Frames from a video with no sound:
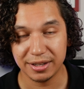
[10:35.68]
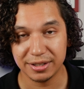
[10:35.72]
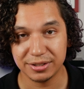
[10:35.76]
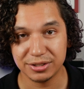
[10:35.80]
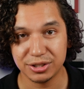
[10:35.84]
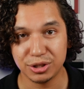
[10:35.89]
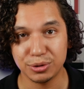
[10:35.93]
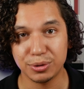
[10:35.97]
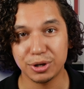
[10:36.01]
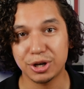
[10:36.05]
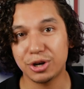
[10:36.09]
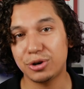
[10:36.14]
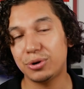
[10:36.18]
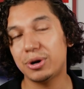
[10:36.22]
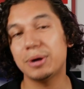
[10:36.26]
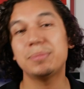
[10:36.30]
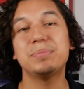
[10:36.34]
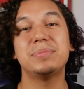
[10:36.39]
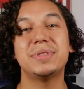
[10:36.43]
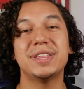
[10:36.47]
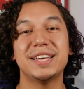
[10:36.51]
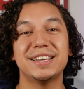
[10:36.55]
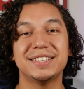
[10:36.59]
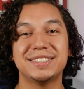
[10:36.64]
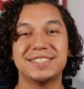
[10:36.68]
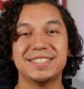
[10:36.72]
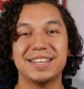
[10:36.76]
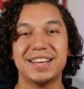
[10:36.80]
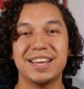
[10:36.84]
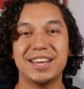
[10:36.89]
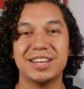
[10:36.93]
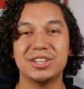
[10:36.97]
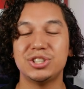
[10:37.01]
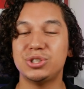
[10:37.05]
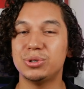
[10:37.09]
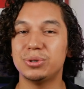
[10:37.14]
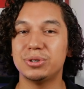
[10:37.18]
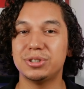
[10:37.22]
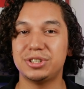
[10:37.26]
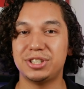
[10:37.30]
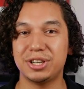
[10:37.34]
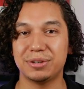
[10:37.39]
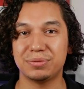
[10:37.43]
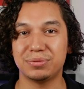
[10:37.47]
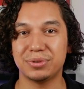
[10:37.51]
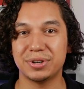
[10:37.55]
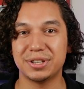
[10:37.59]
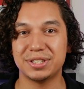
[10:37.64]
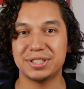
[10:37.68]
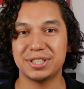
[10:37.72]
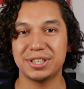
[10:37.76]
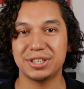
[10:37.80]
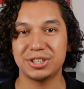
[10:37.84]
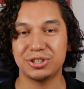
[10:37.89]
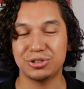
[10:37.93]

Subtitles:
to equip this to a different